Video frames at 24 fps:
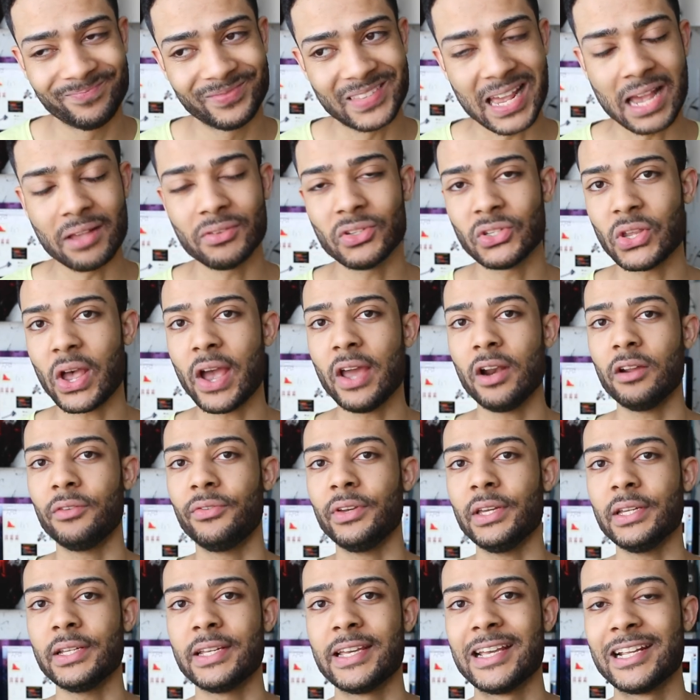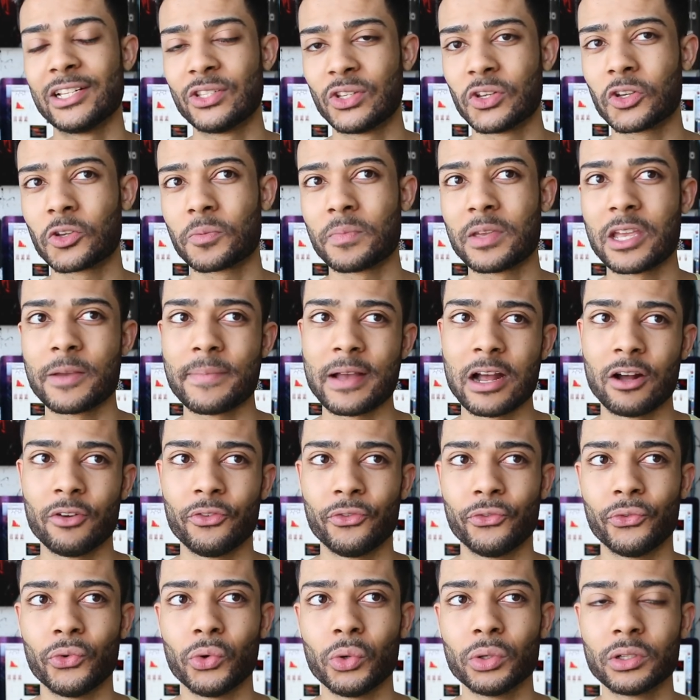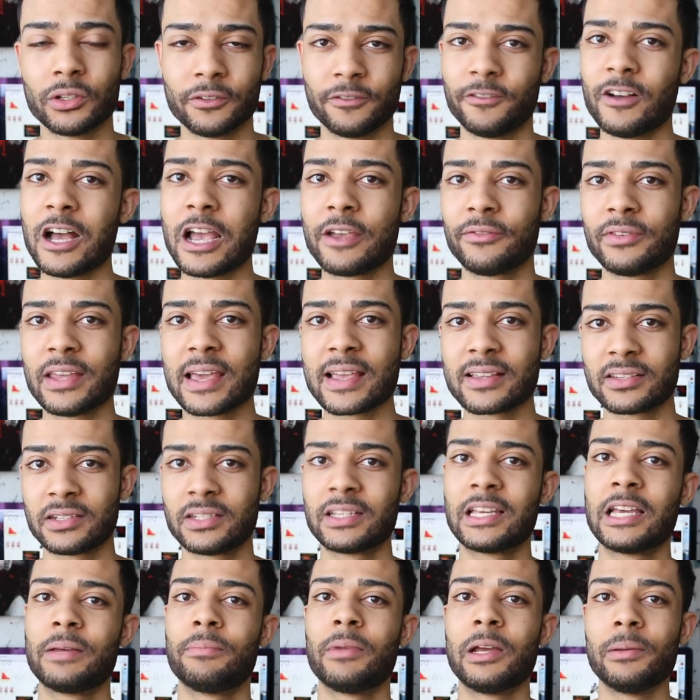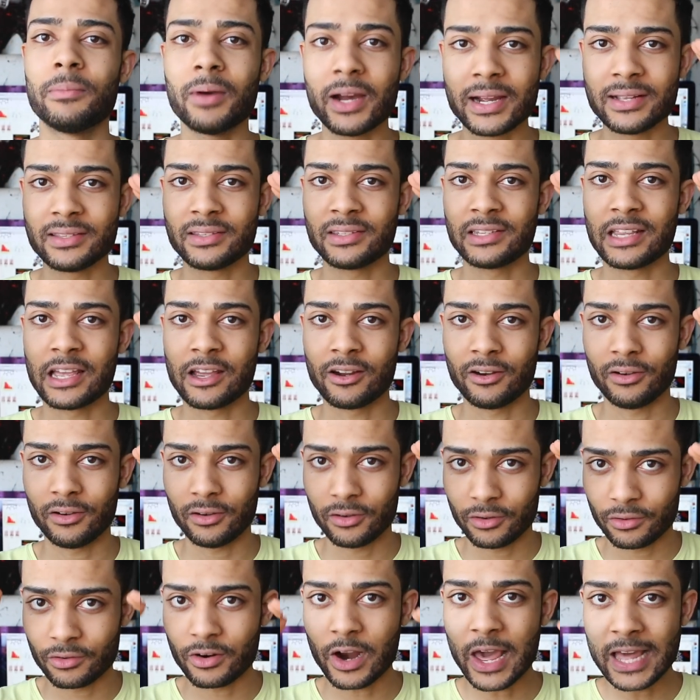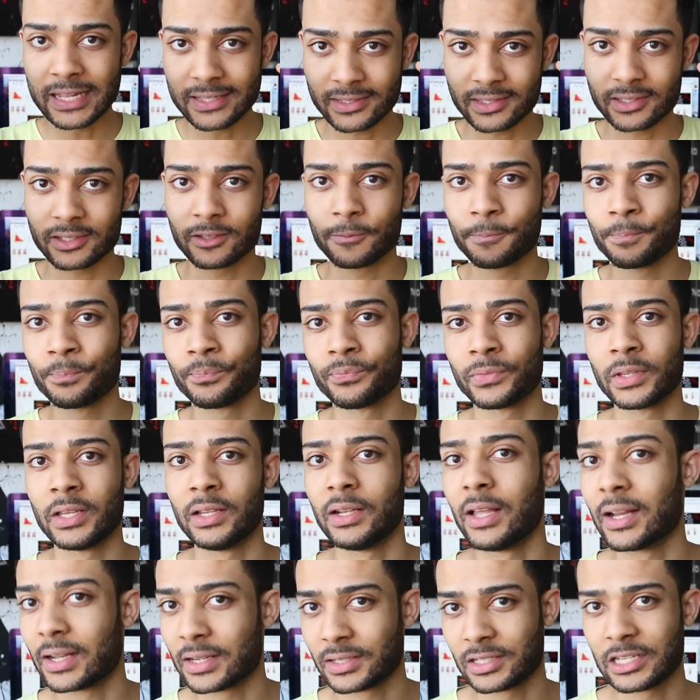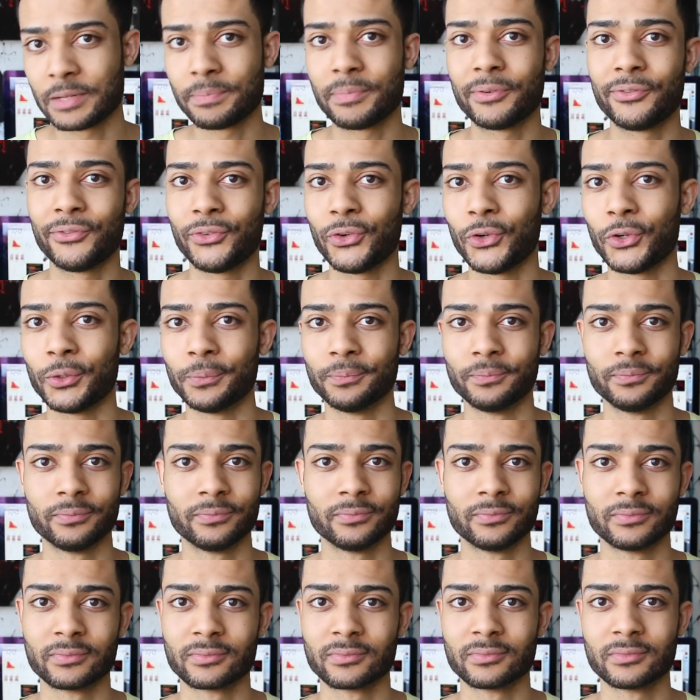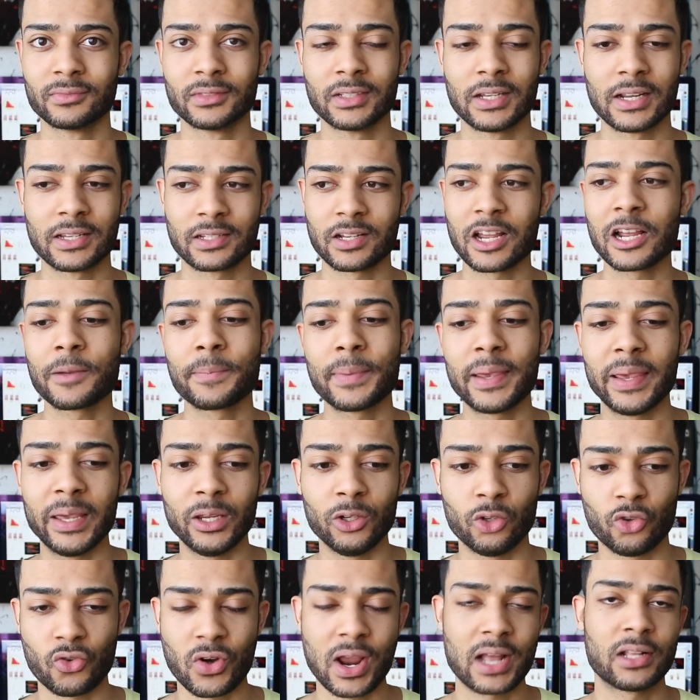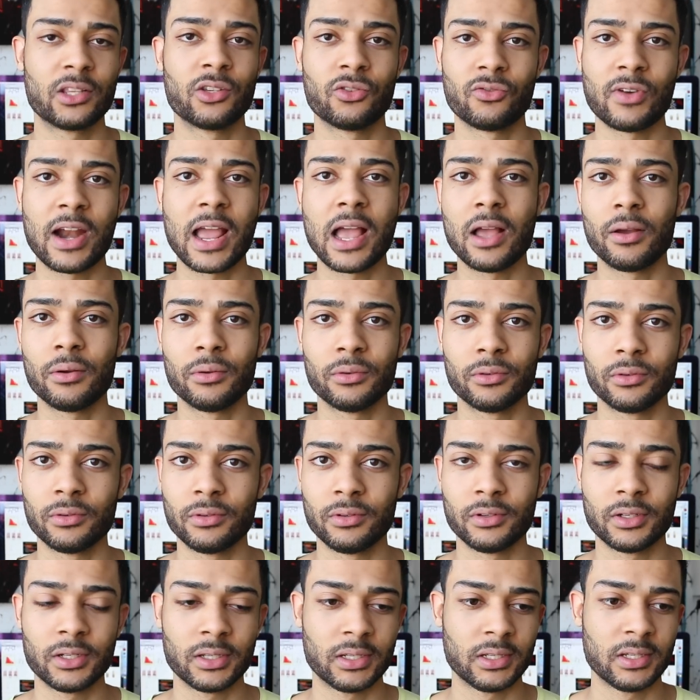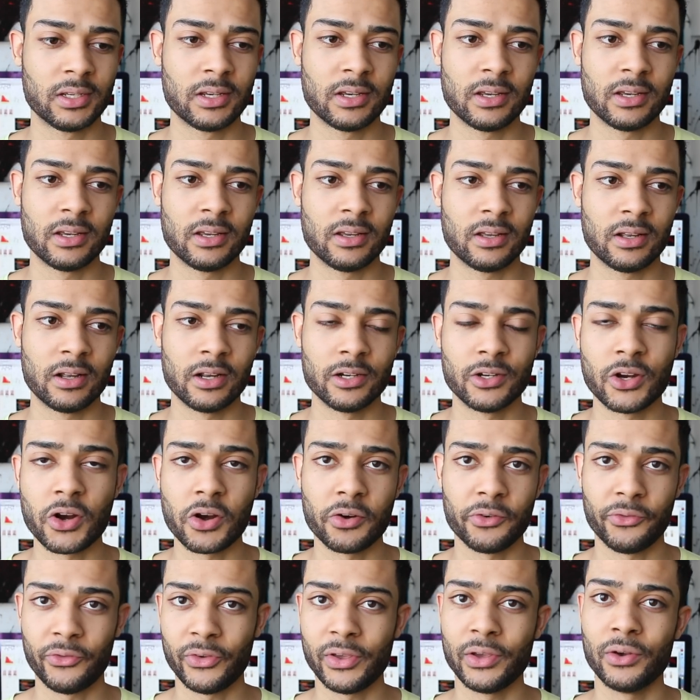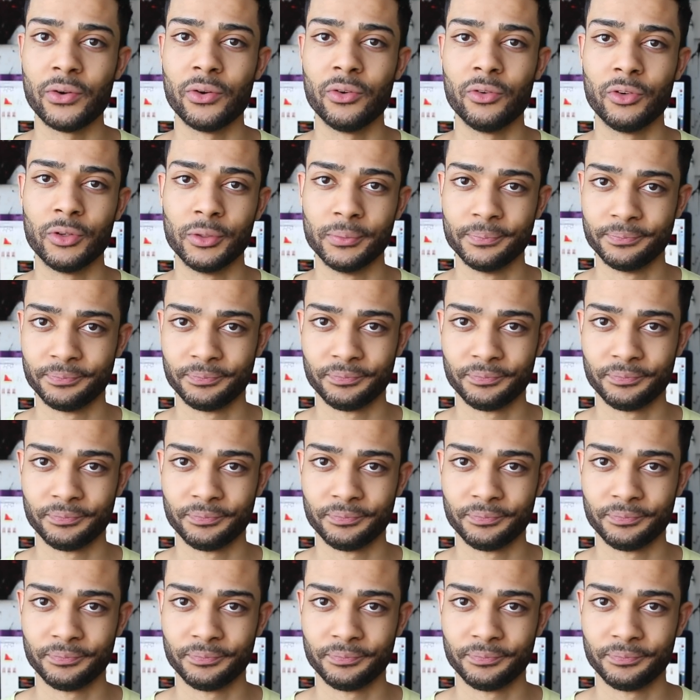Downside of it, it took me about 4 to 5 days to get my mindset right. Like I said before, it's like being dragged around a dirt field,